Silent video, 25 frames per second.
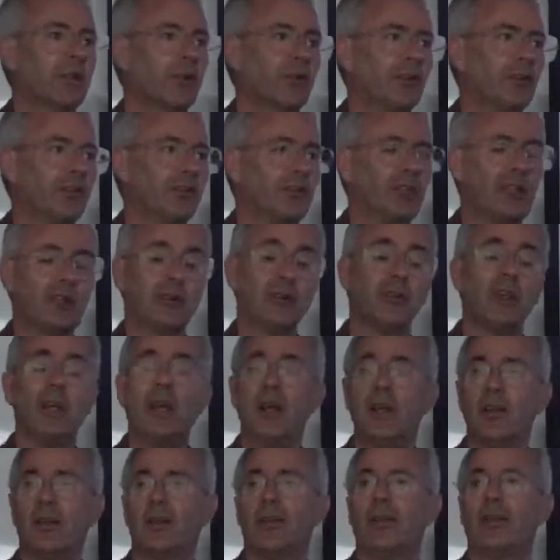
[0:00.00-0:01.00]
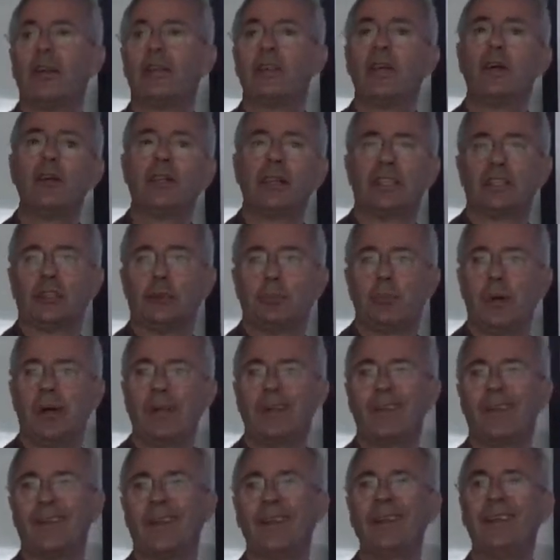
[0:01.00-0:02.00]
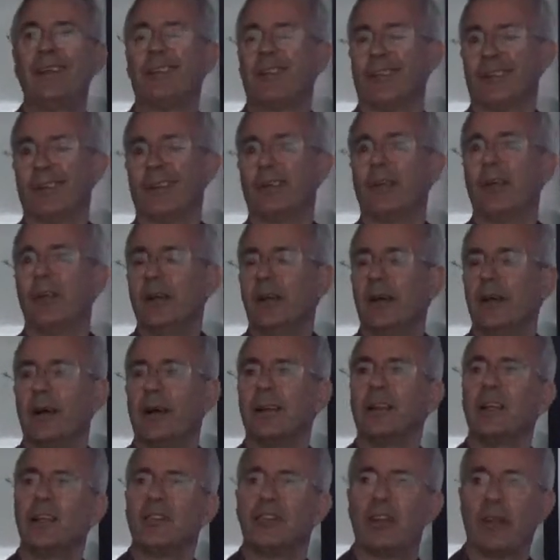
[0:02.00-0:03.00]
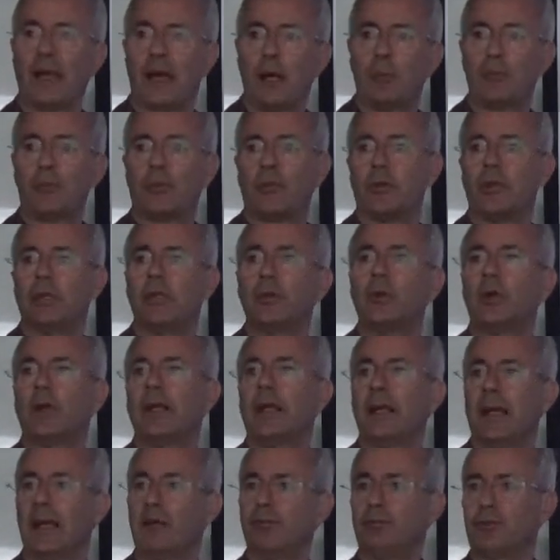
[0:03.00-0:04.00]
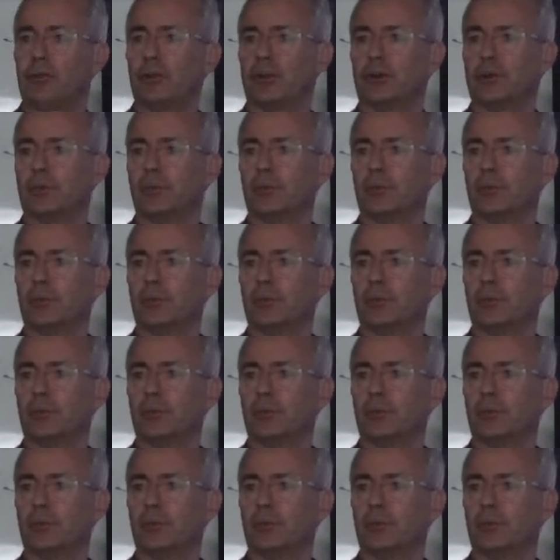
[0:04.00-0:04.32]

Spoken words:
the secret that they don't actually patent anything unless they absolutely have to.